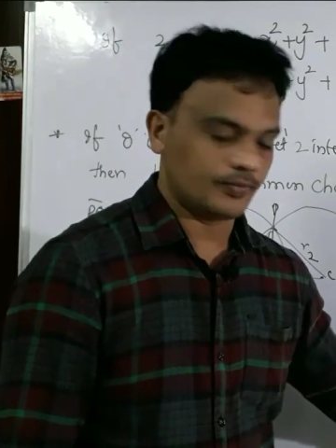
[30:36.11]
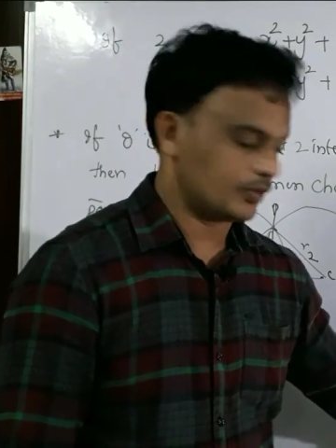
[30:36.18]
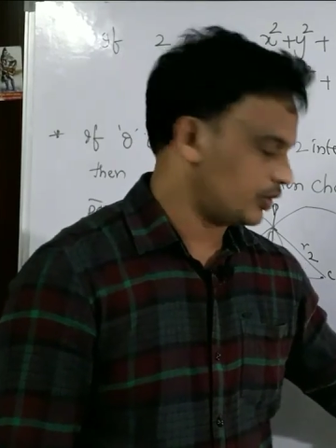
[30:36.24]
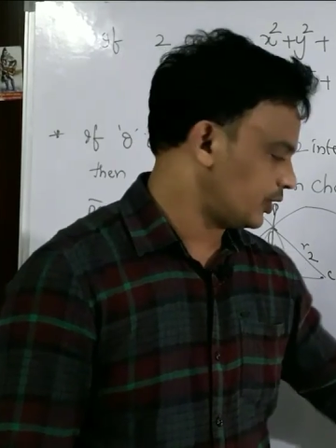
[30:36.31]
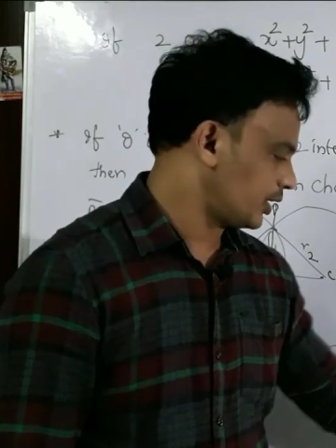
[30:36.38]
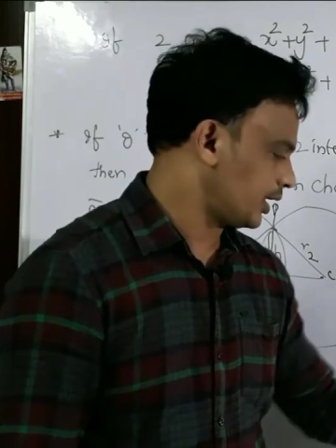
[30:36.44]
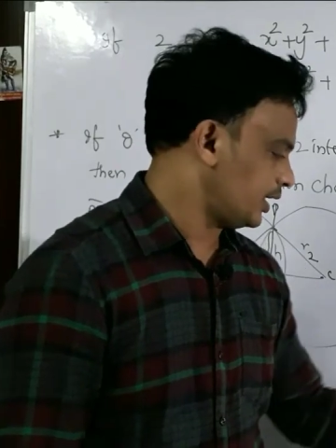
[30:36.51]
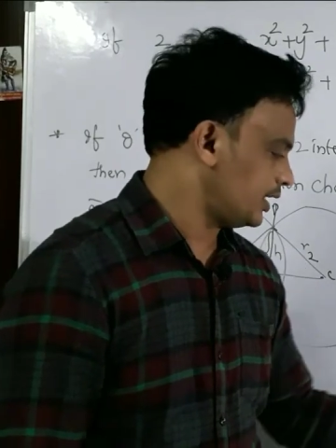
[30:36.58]
So,
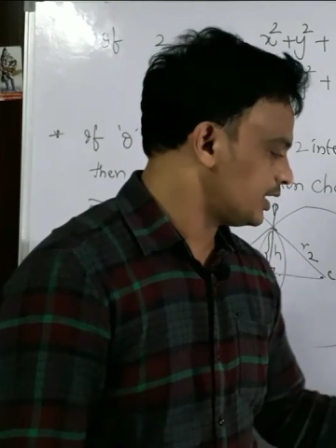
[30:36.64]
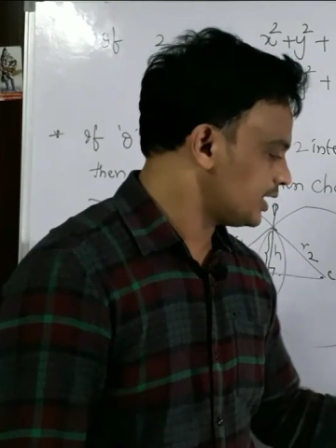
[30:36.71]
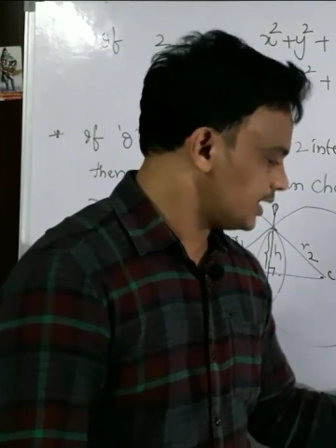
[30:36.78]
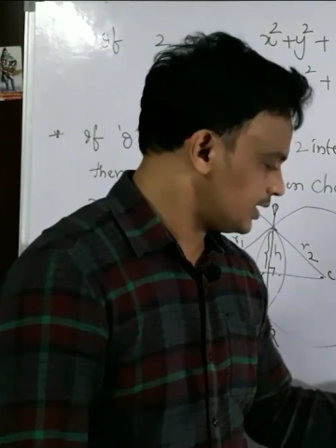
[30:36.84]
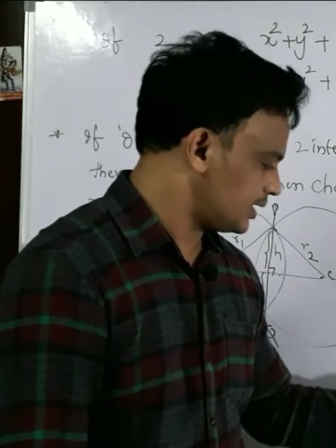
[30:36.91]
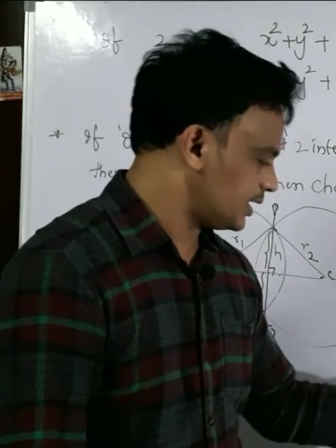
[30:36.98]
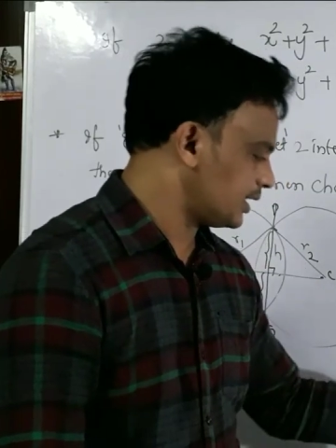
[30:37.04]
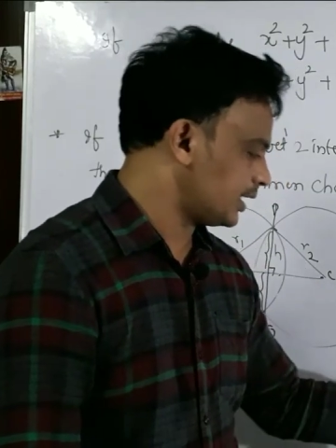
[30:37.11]
okay, it
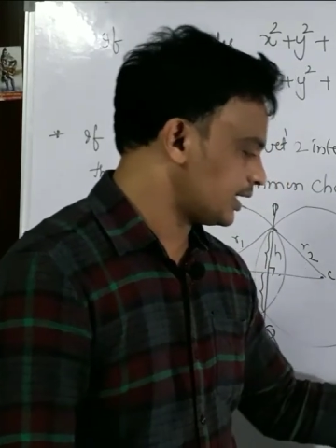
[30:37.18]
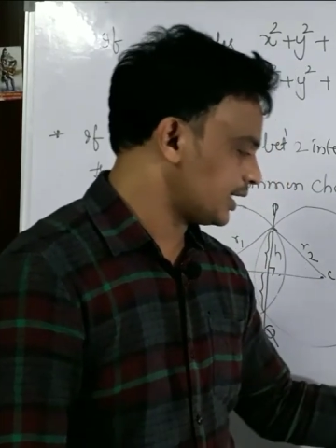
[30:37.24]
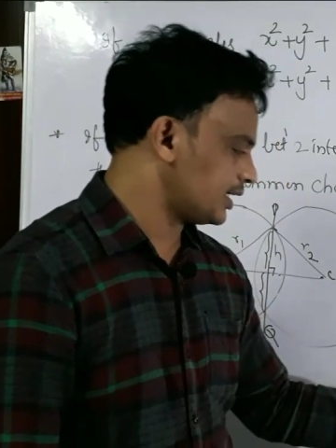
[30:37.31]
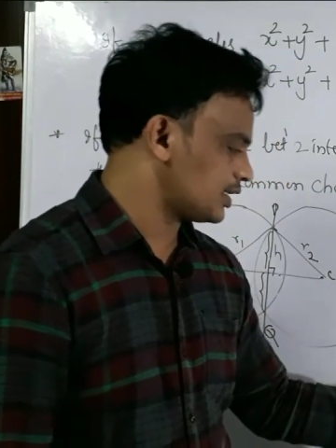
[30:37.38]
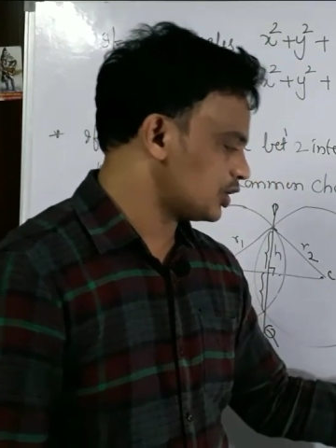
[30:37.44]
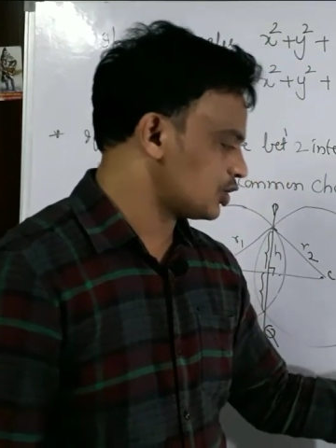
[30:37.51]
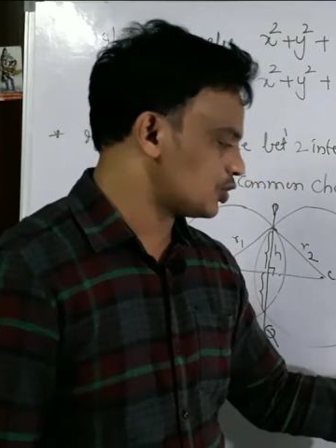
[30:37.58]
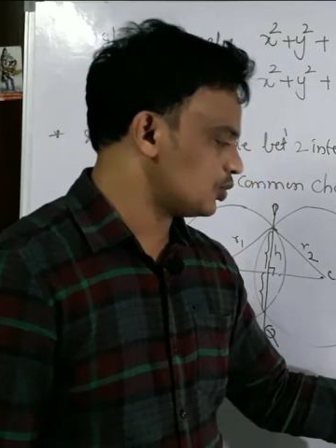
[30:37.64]
is in that
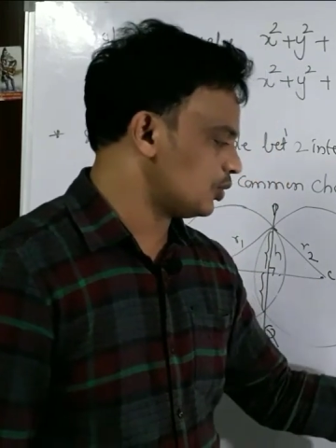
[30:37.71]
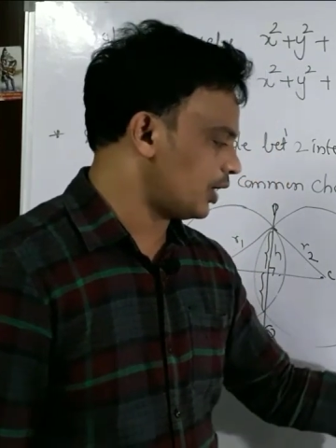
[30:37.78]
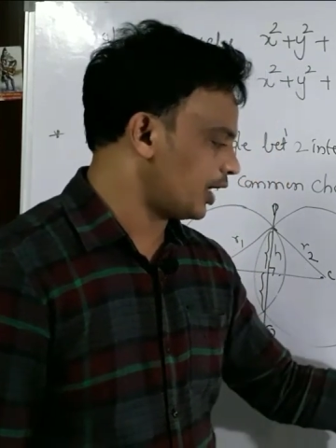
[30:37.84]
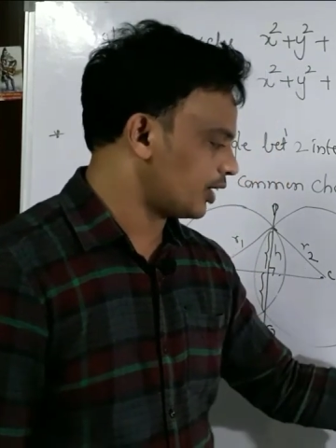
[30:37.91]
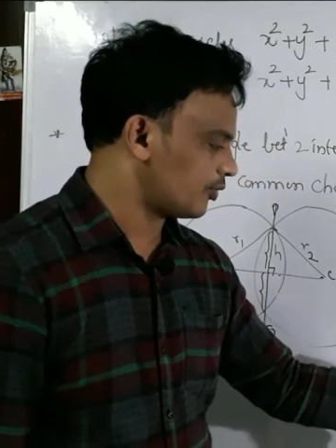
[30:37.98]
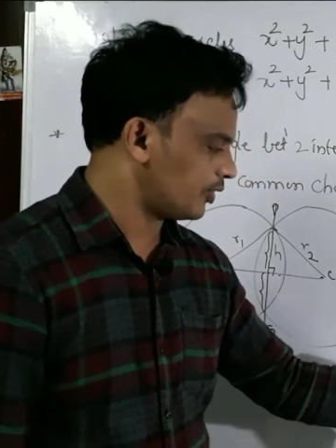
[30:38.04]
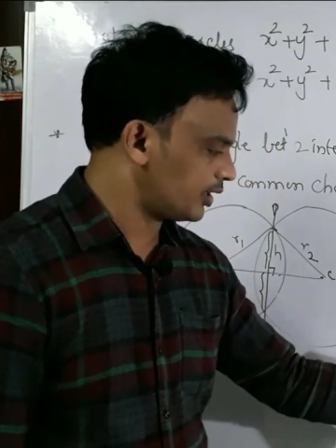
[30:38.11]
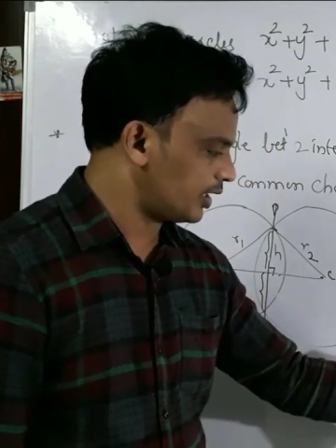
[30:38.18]
case
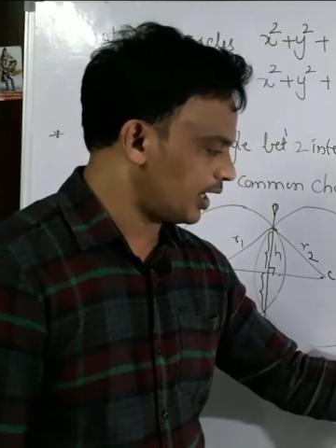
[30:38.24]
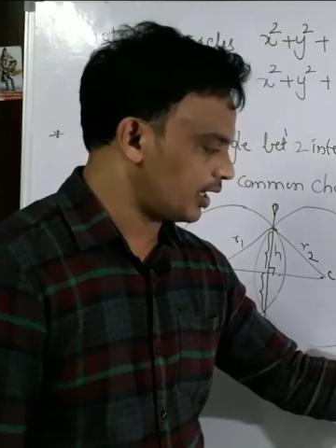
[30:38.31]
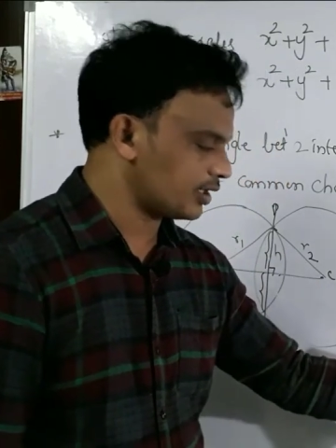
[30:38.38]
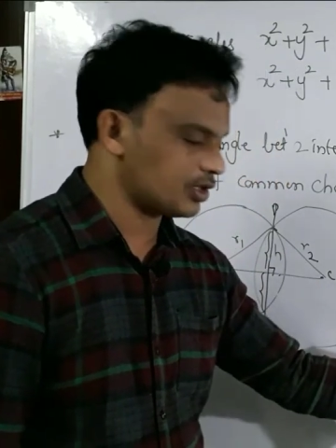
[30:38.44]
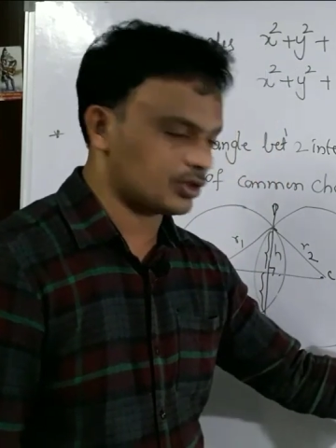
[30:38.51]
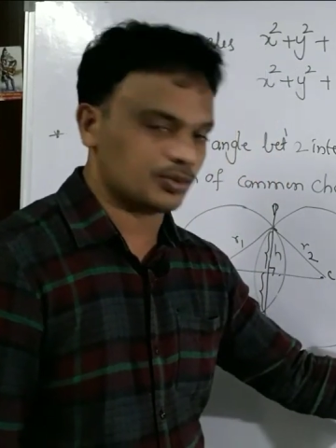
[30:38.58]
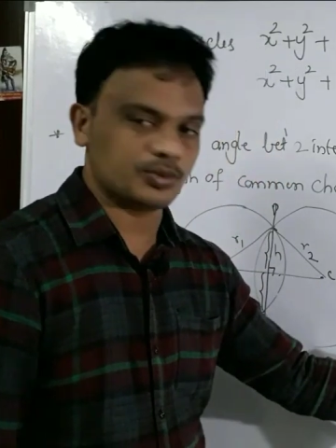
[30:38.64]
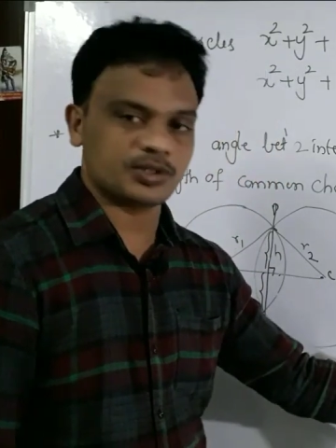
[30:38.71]
2r1
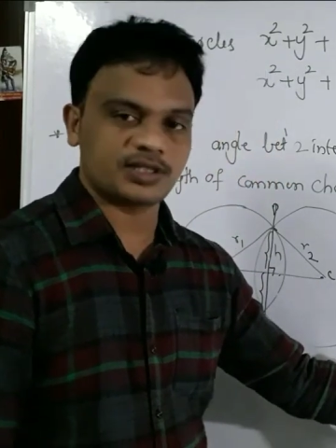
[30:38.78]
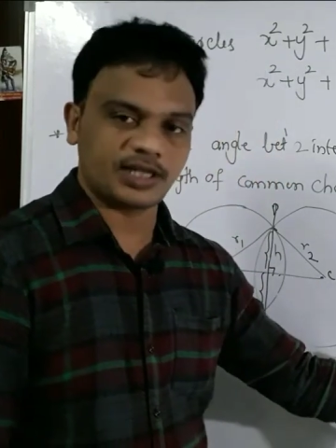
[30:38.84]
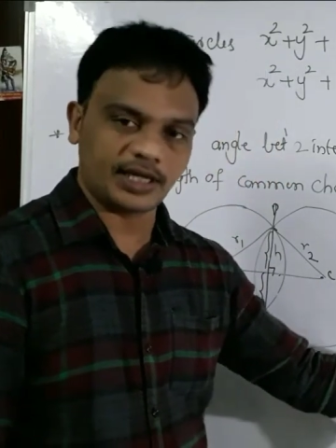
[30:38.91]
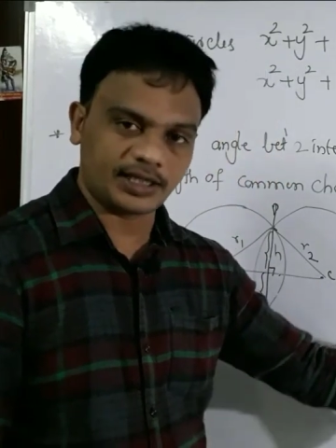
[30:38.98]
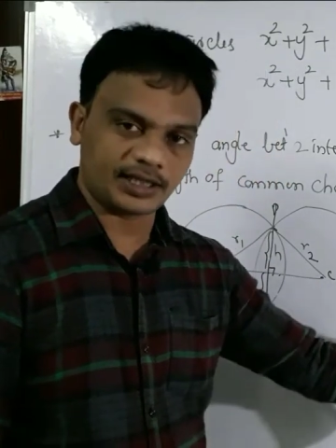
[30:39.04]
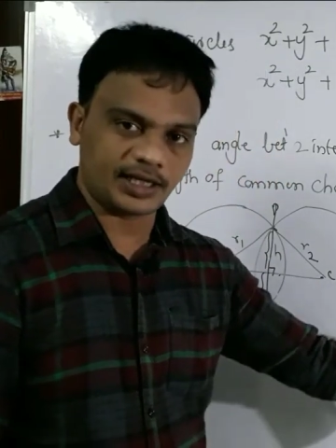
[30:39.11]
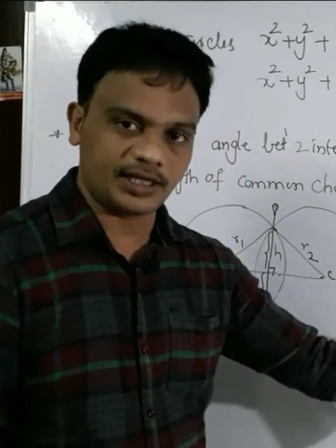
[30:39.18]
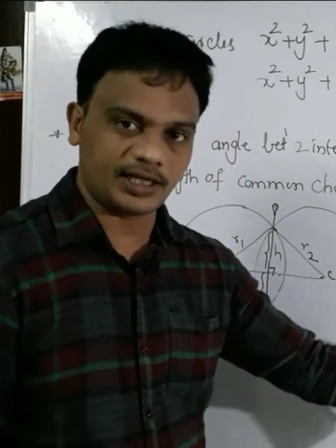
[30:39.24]
r2
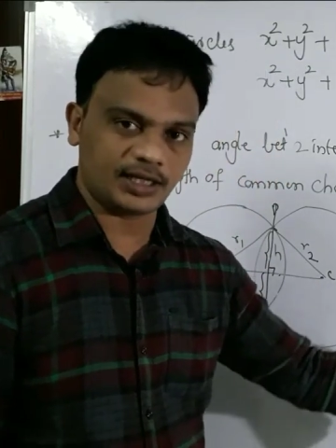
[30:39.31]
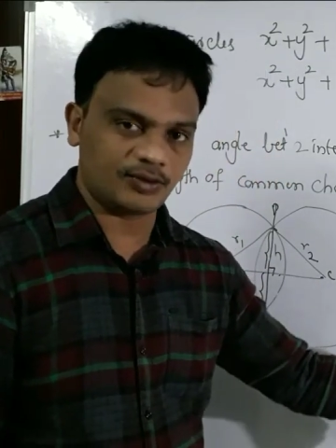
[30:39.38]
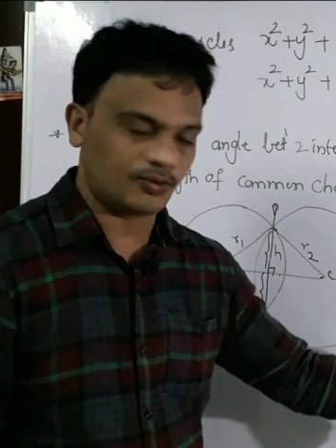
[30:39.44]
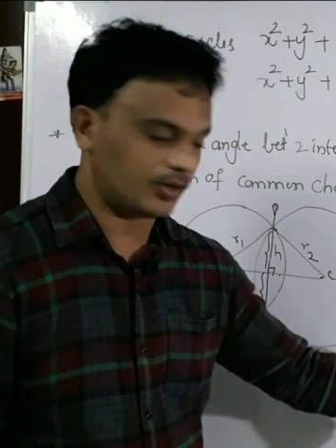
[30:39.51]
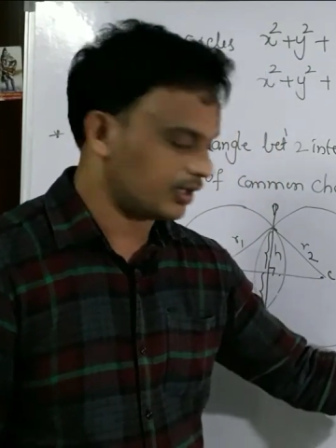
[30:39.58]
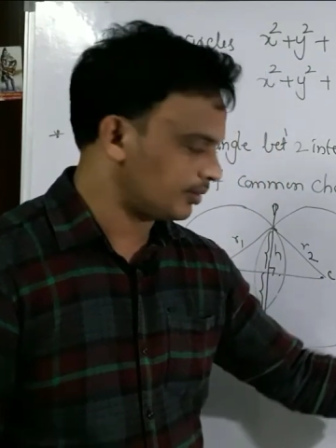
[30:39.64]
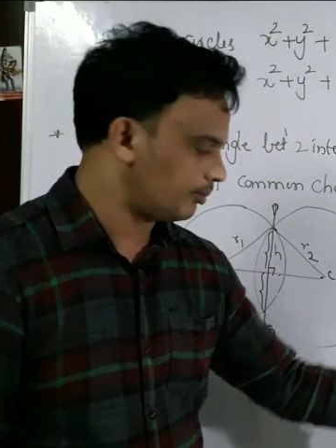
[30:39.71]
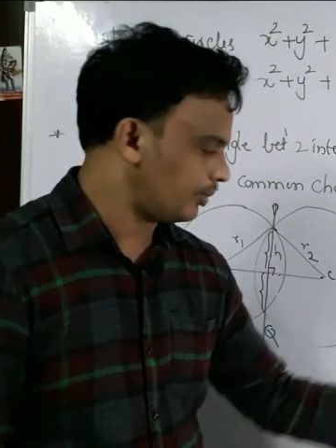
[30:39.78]
sin 90
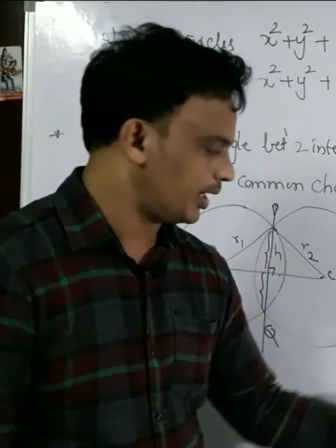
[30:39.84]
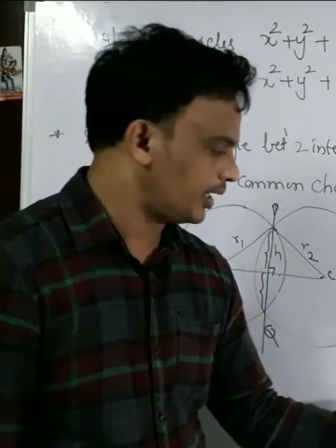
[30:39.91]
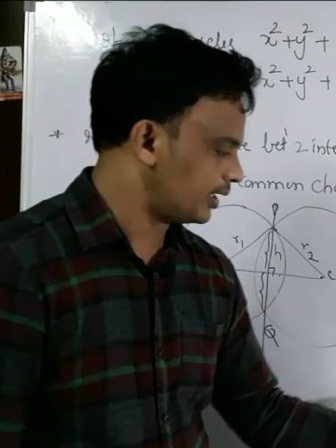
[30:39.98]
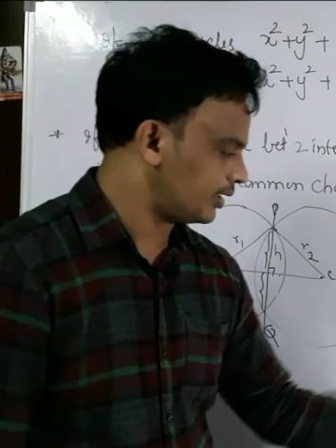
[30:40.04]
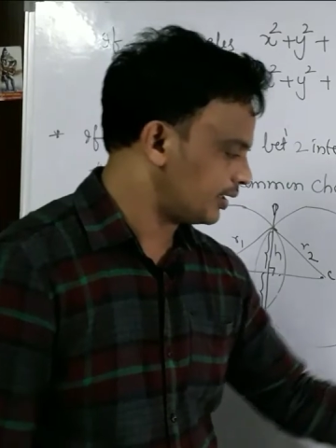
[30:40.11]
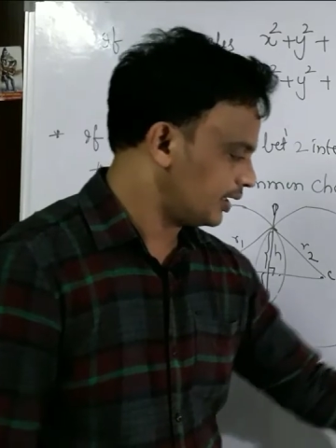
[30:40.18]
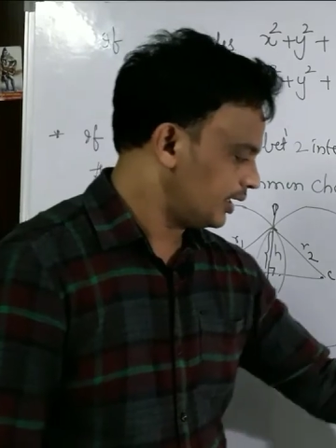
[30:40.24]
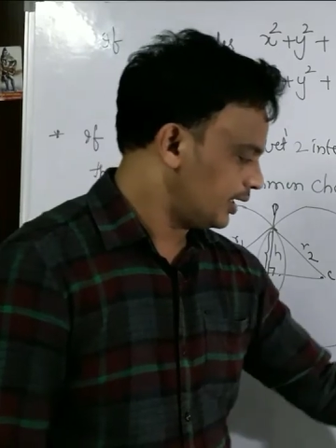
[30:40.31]
1 by